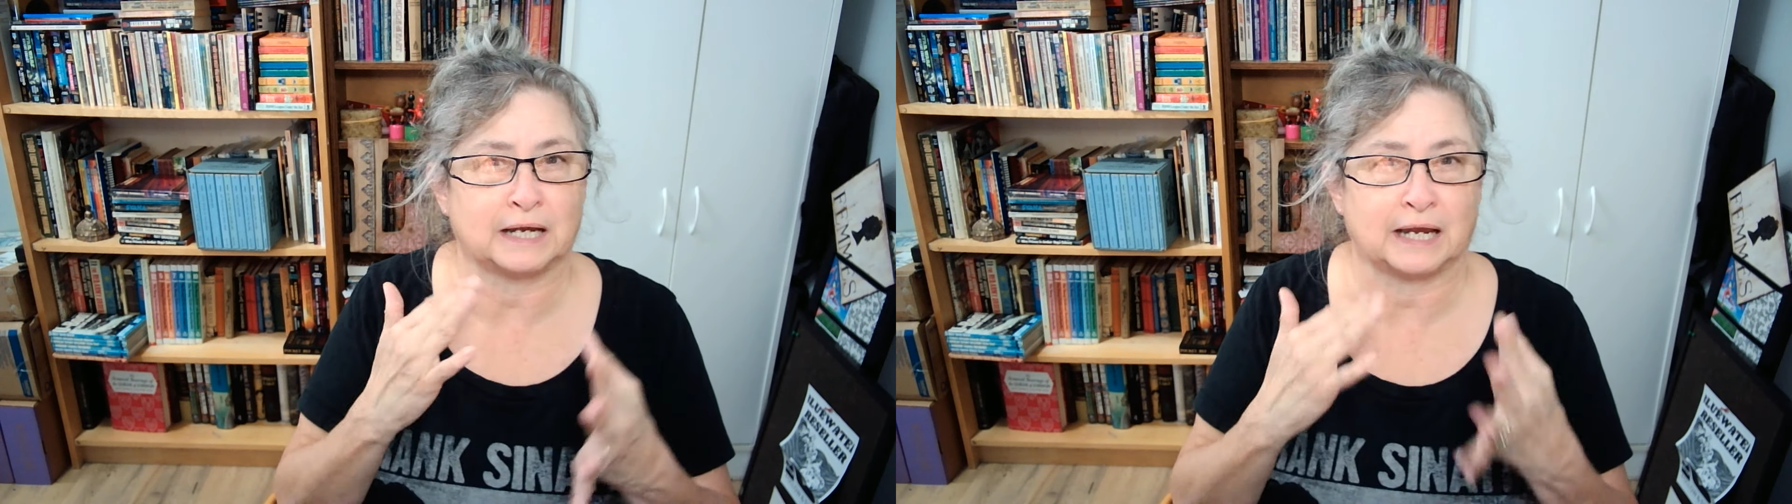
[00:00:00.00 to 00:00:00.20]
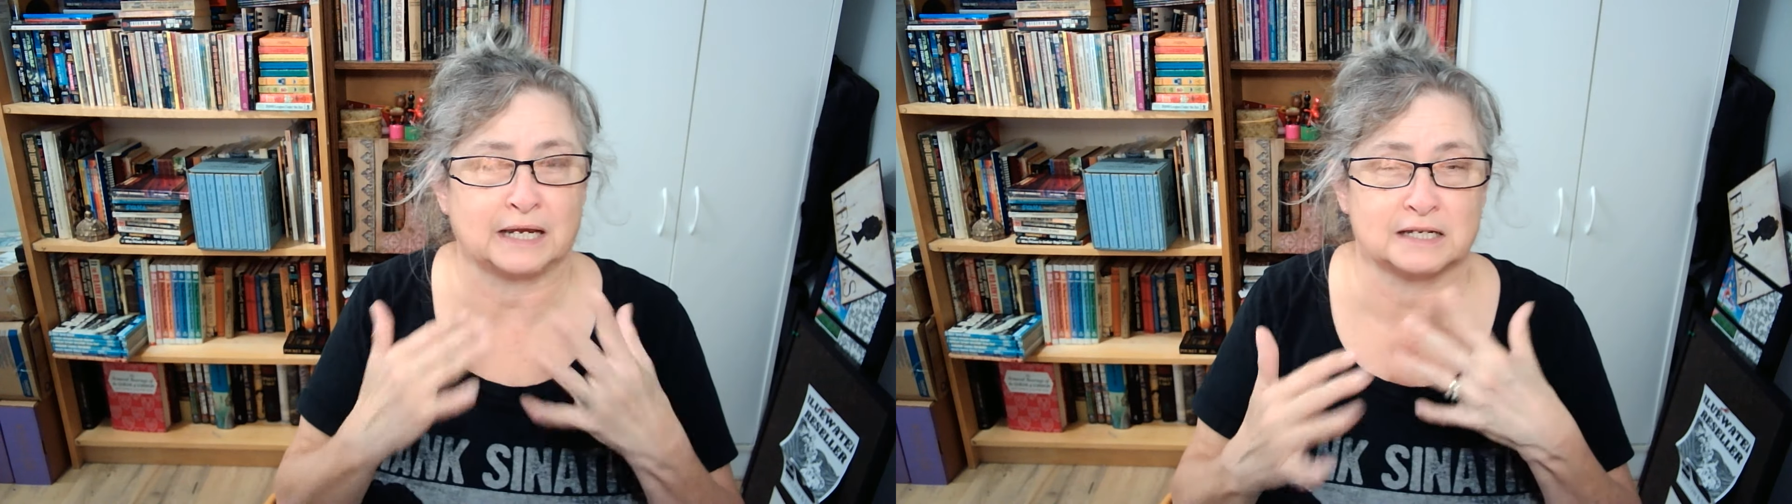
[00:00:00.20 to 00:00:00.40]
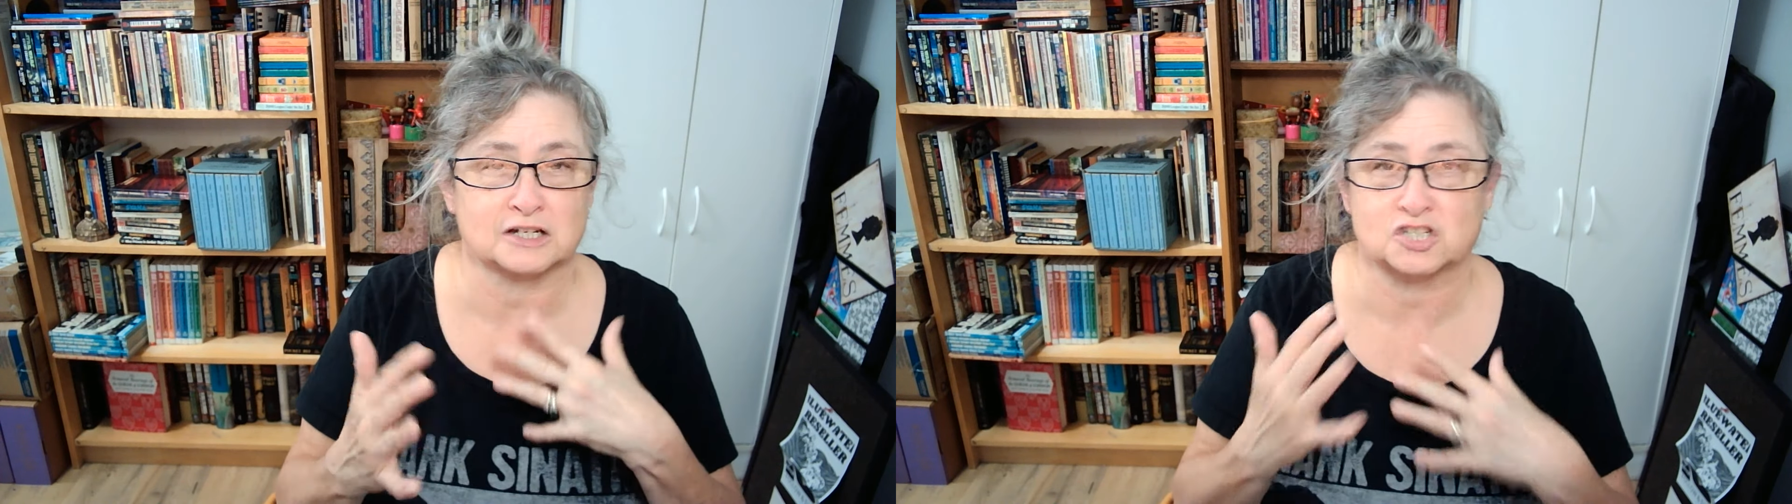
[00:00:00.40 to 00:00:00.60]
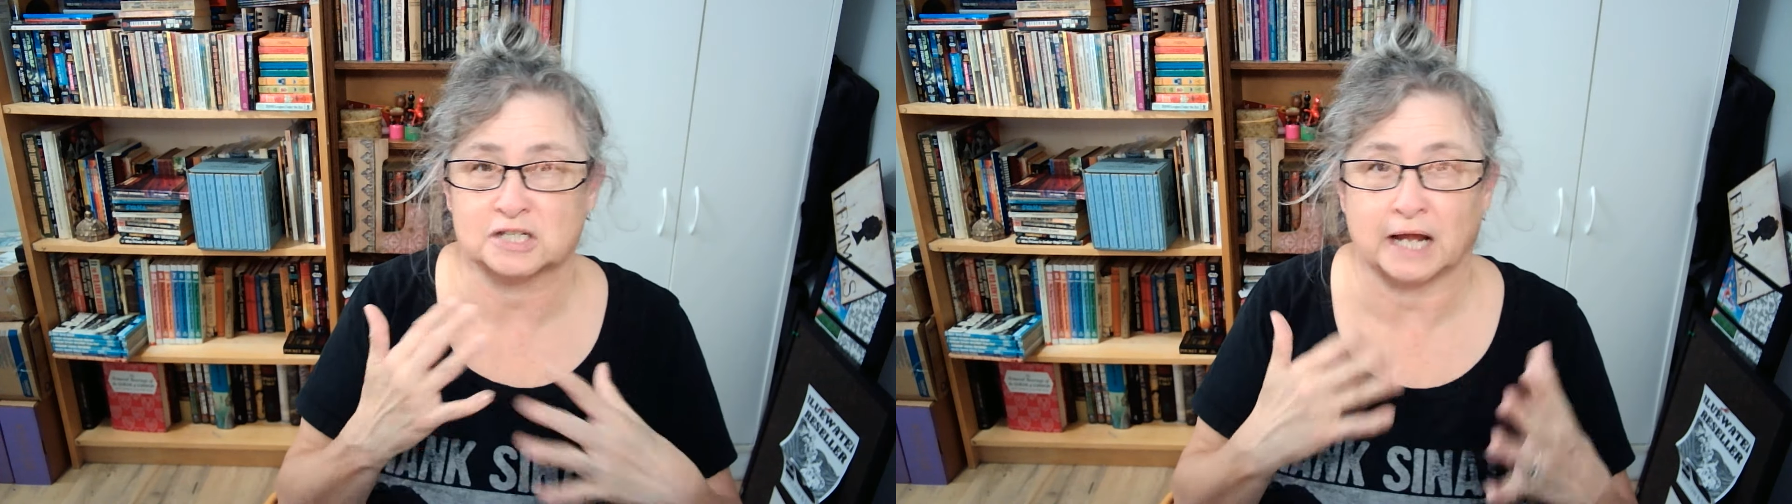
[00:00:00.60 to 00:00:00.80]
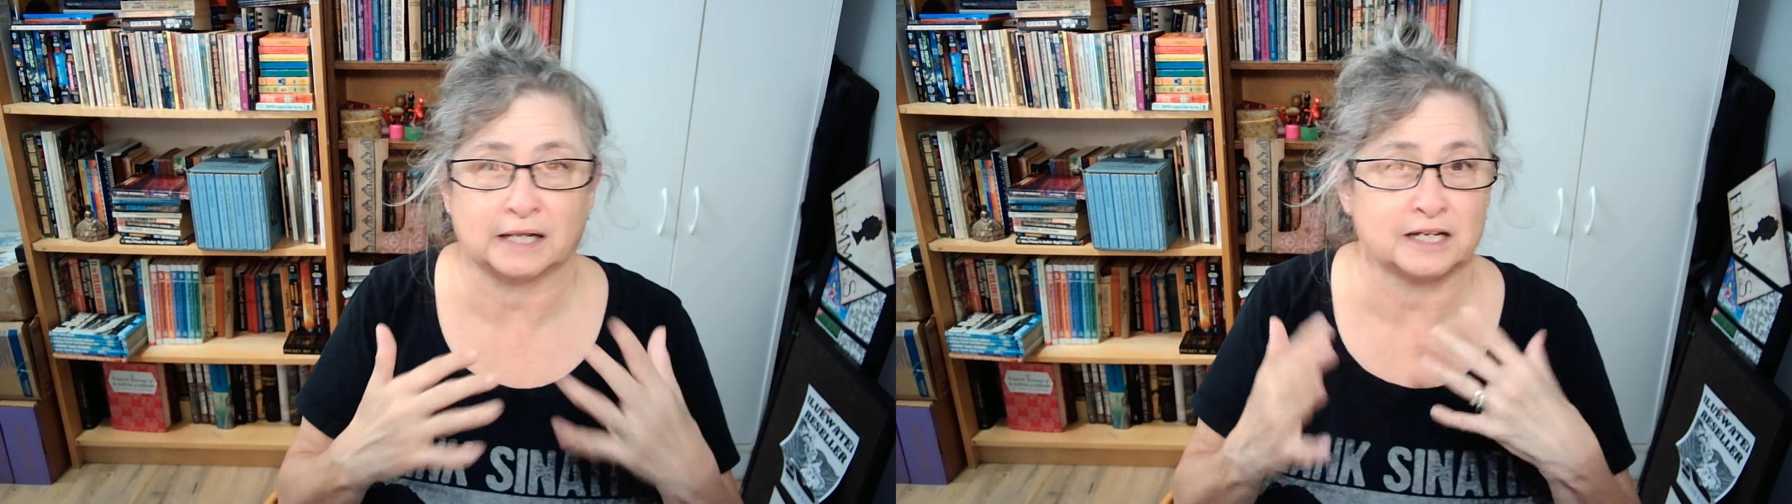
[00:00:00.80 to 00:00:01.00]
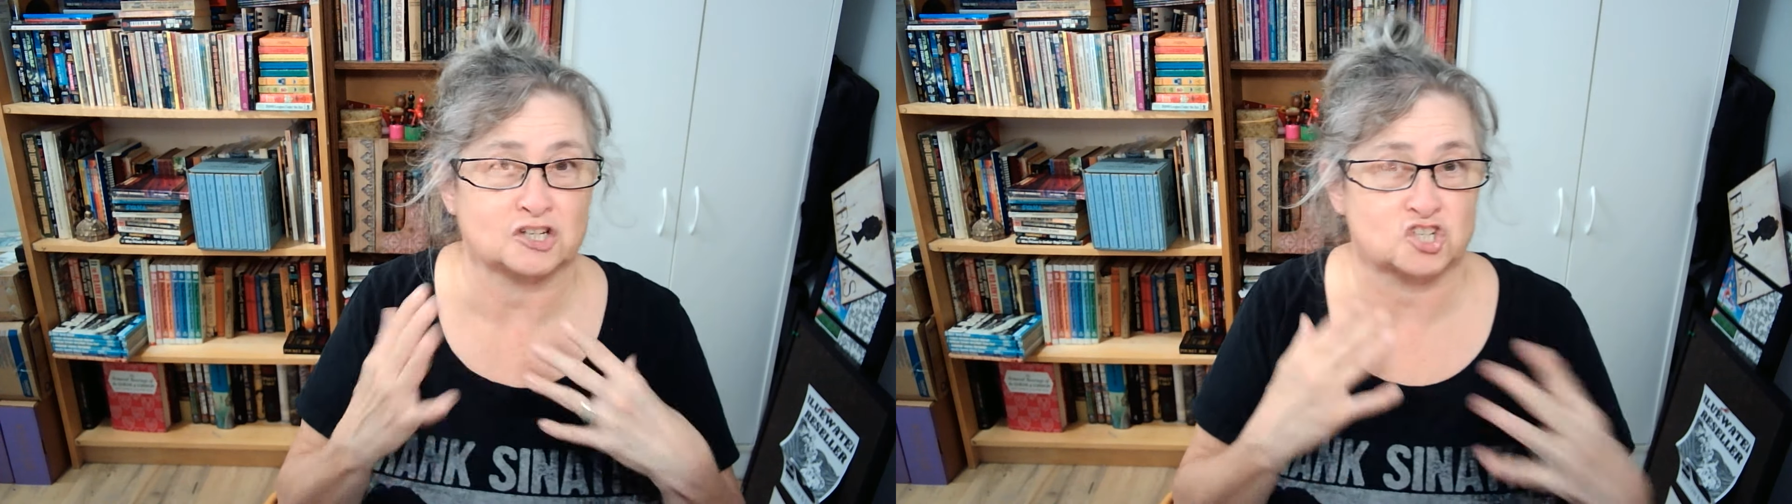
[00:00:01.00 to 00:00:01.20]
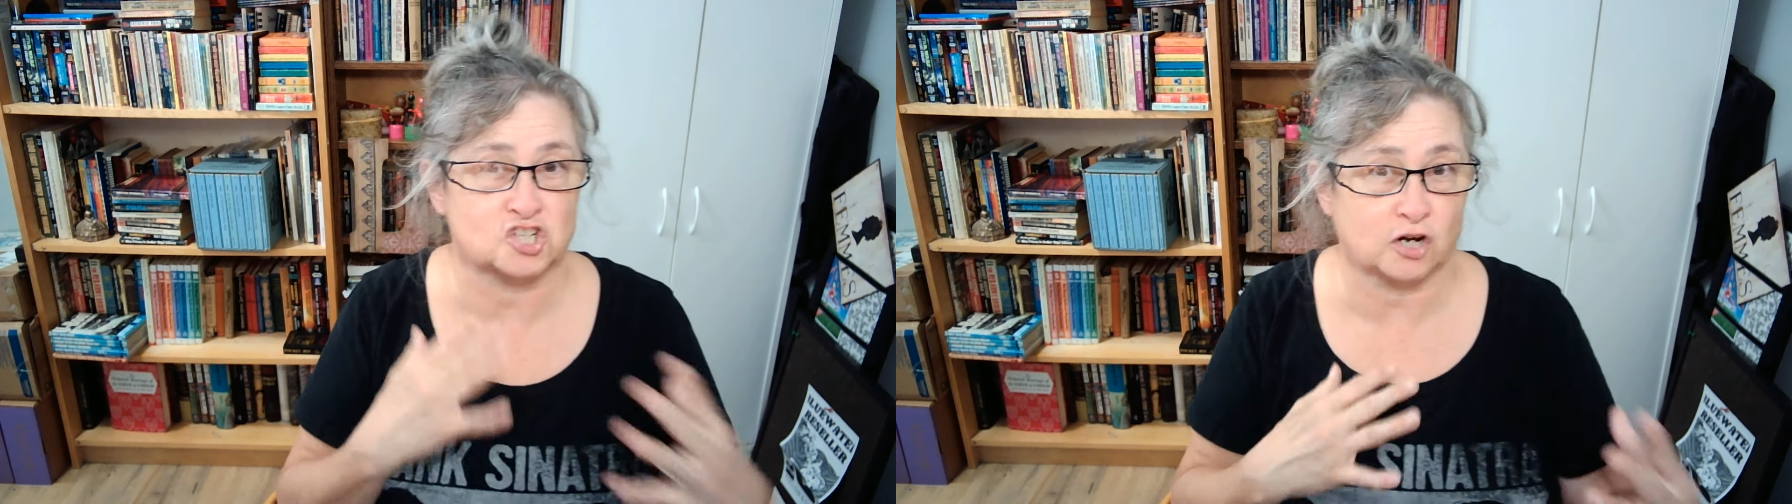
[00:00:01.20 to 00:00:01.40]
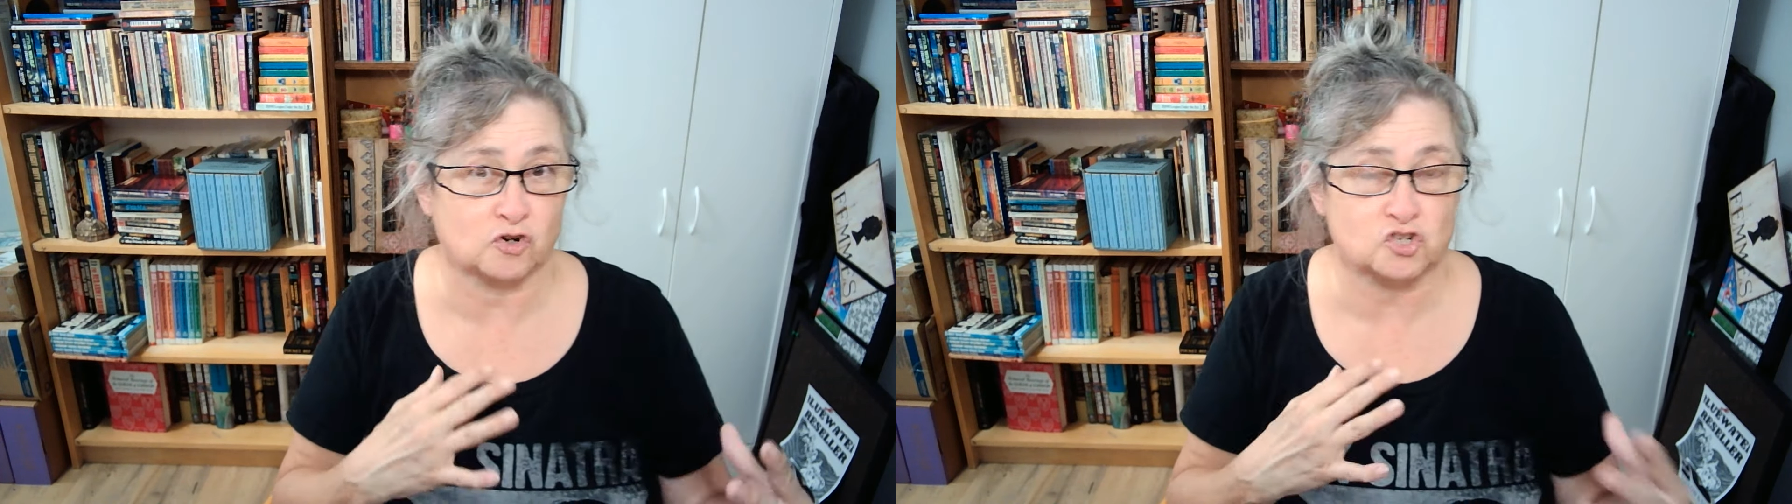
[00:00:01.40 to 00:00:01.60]
a silent
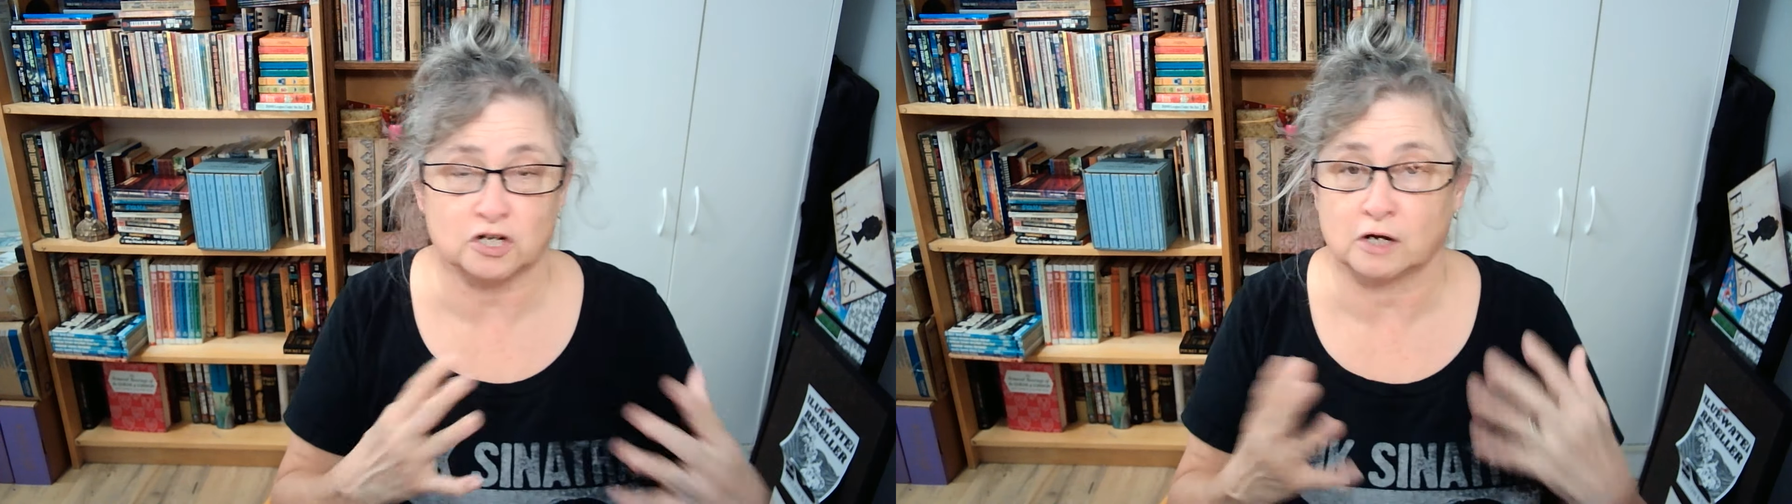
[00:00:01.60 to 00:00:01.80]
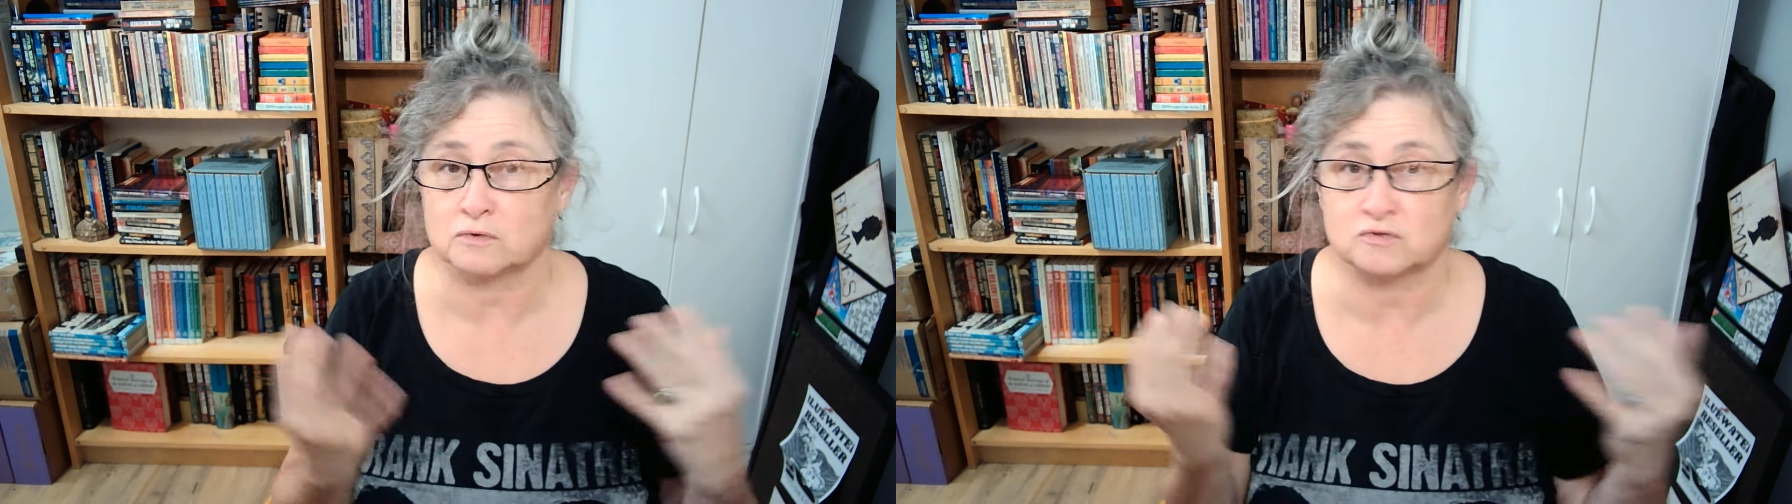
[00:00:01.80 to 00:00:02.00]
share show